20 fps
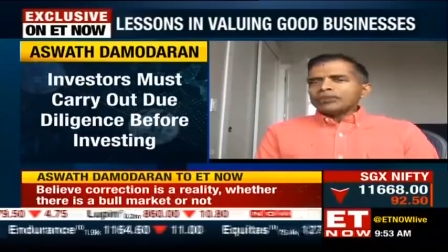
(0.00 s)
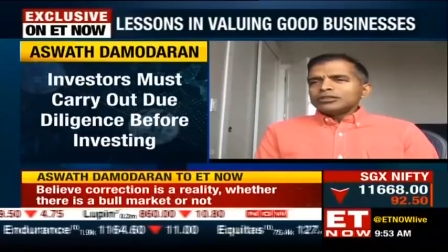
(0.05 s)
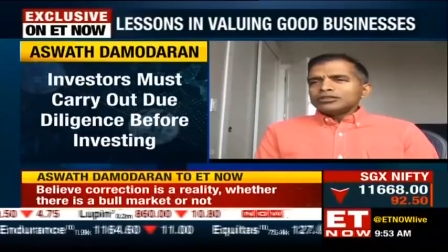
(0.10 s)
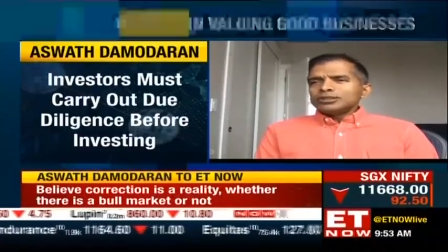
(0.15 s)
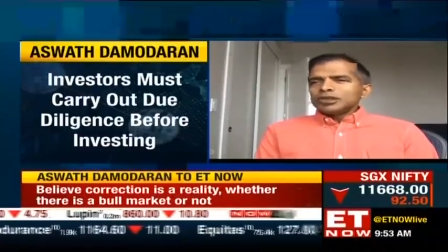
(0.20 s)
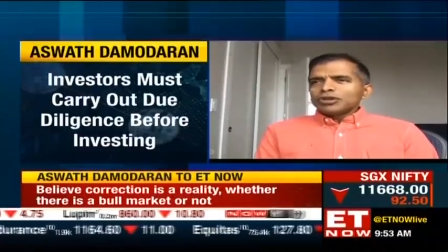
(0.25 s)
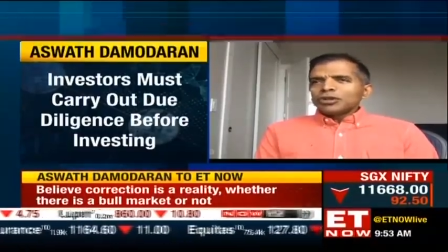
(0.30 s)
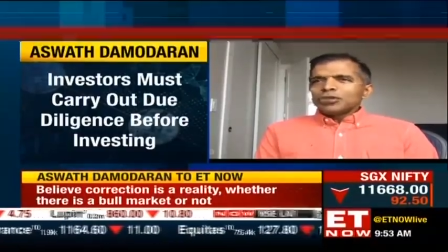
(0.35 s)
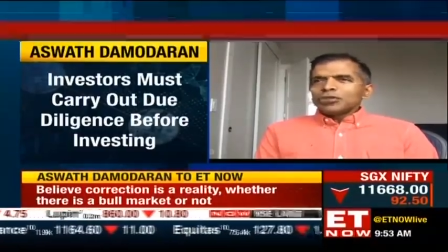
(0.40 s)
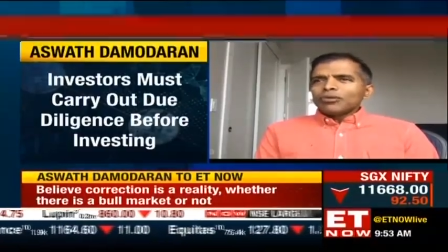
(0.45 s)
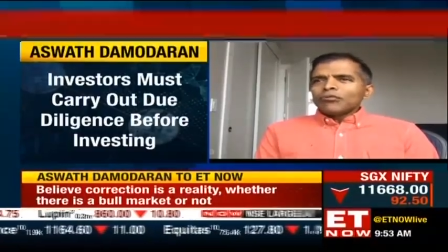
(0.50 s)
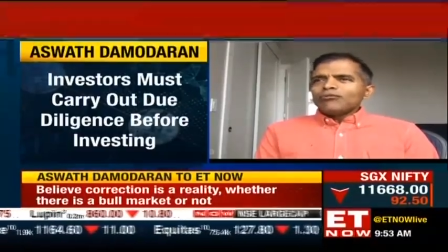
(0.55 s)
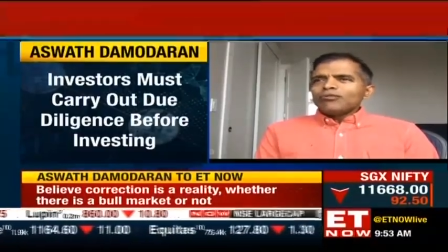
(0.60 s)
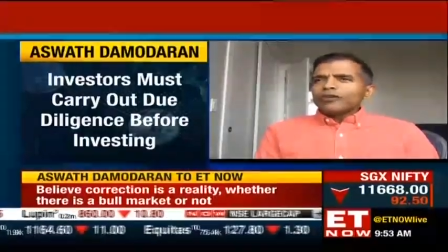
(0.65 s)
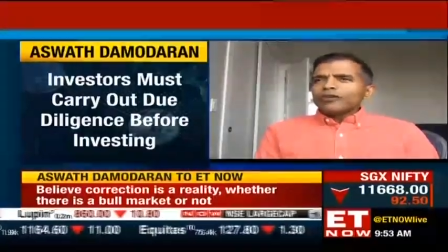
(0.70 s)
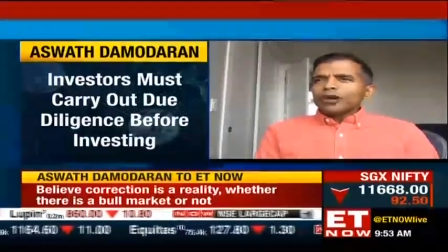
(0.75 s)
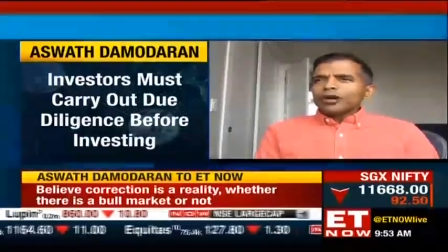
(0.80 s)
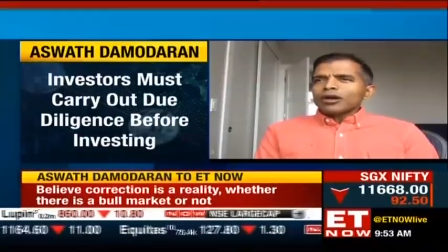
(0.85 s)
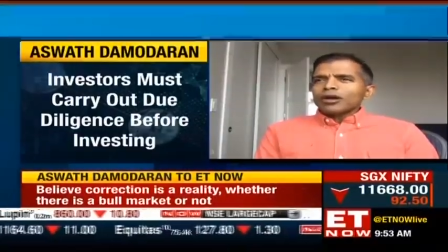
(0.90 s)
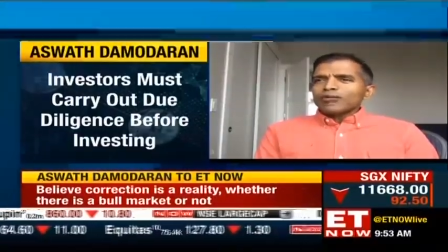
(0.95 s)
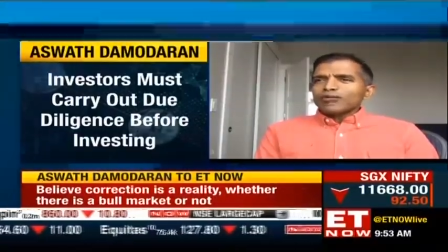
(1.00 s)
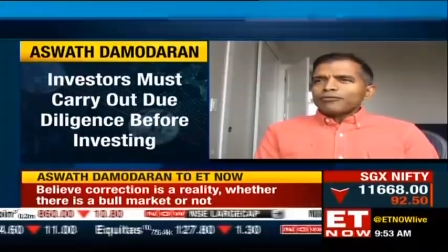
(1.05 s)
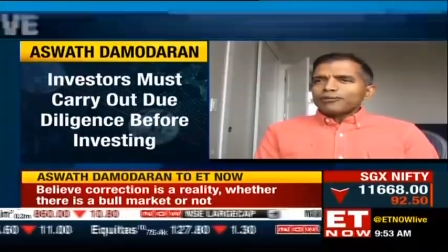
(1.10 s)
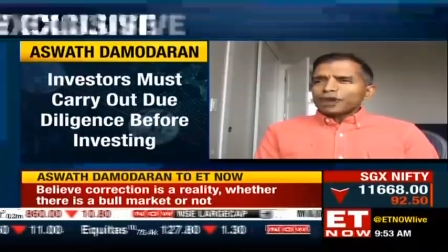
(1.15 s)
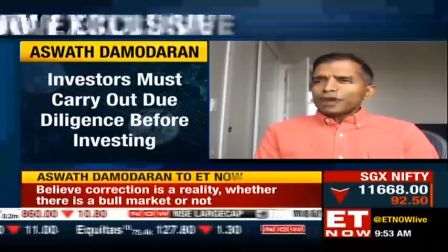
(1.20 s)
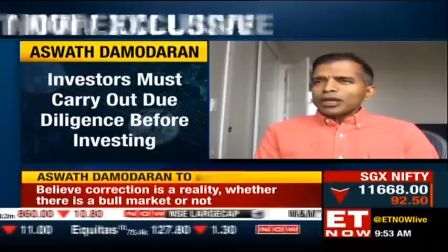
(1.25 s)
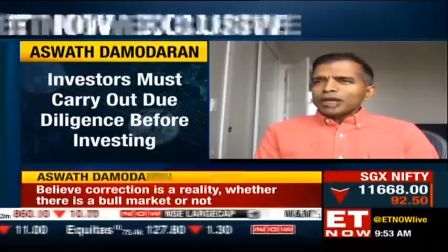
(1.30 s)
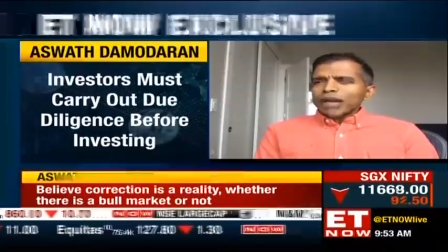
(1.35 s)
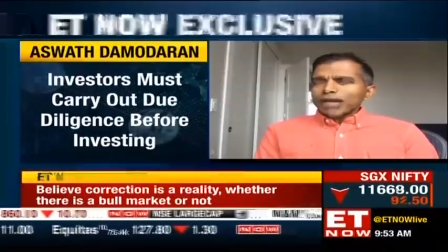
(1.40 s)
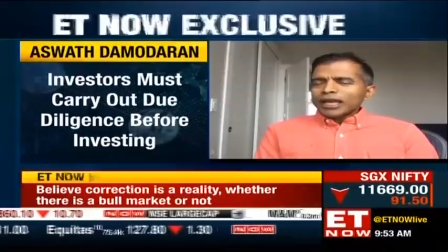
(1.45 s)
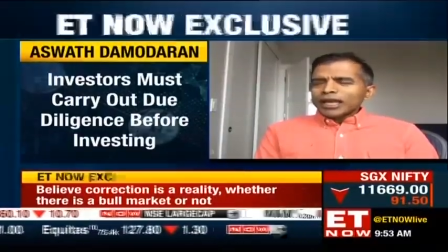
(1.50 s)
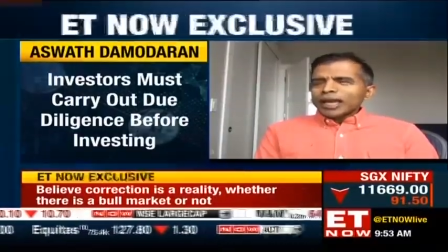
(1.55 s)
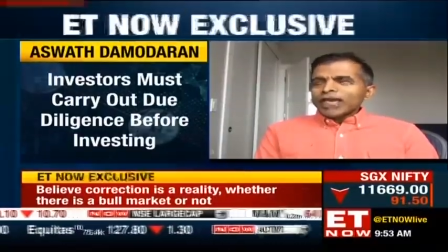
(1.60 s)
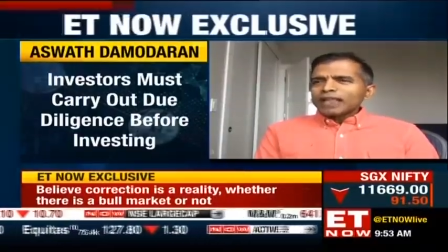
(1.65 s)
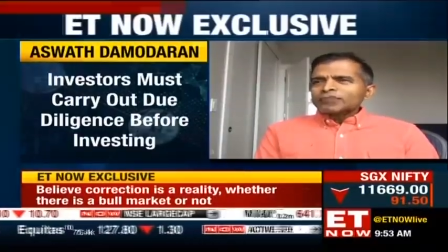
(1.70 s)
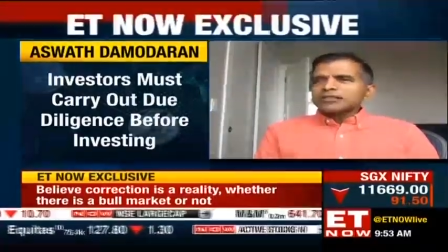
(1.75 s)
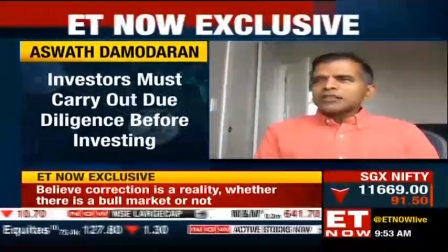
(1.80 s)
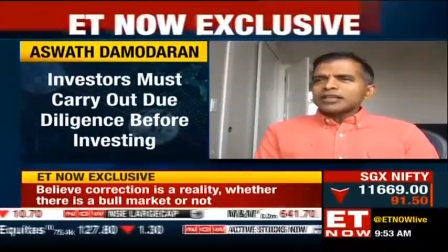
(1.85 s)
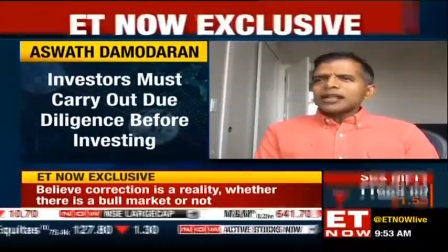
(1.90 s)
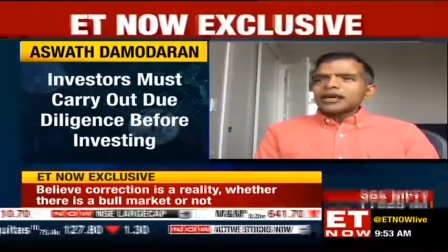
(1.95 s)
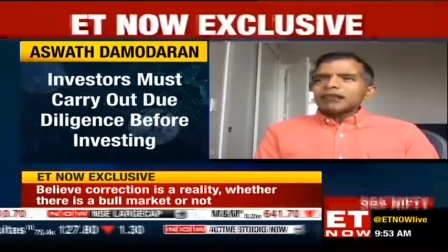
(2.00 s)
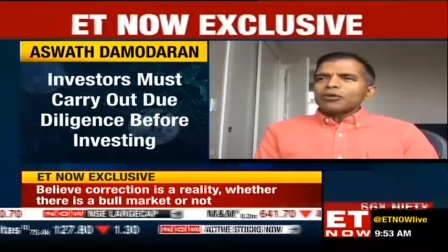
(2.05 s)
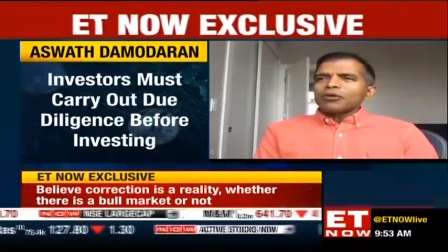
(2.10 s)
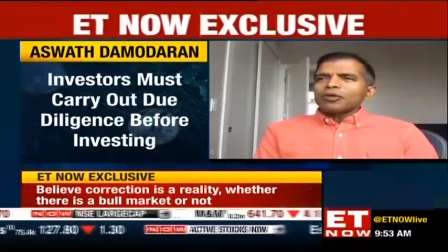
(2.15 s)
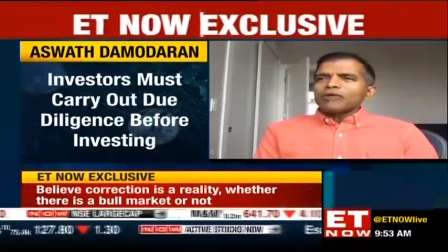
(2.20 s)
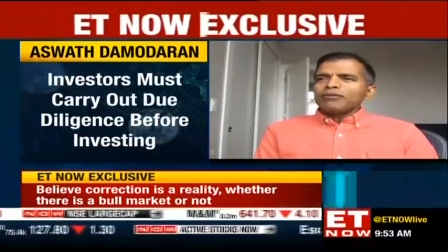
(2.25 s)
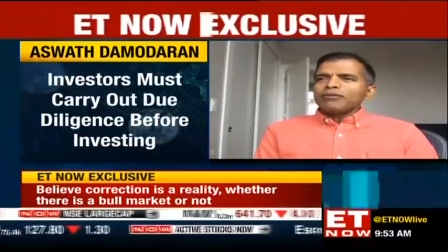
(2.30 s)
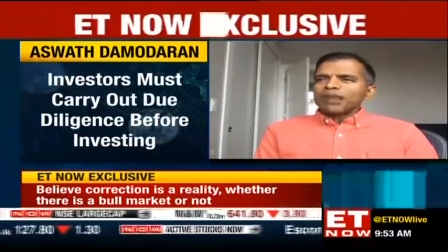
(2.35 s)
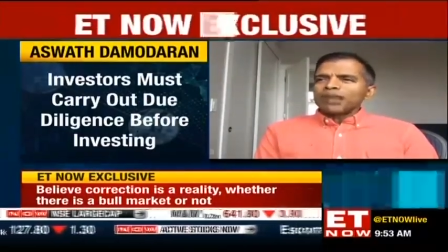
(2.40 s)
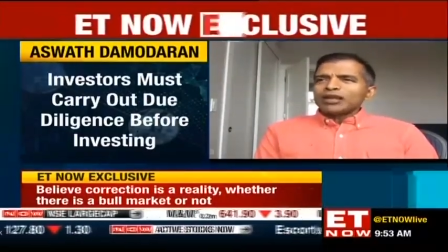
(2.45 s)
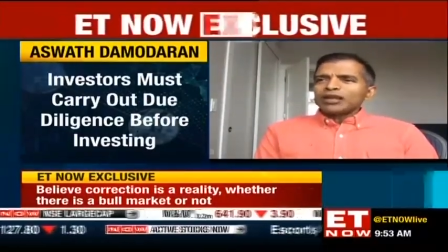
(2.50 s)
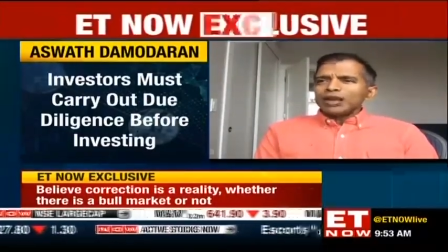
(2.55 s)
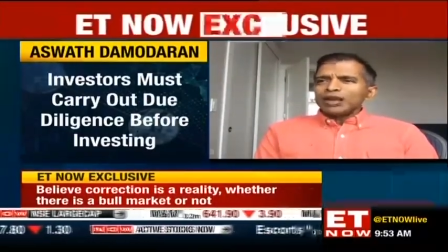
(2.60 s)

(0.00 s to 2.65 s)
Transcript: So for for decades now, we've let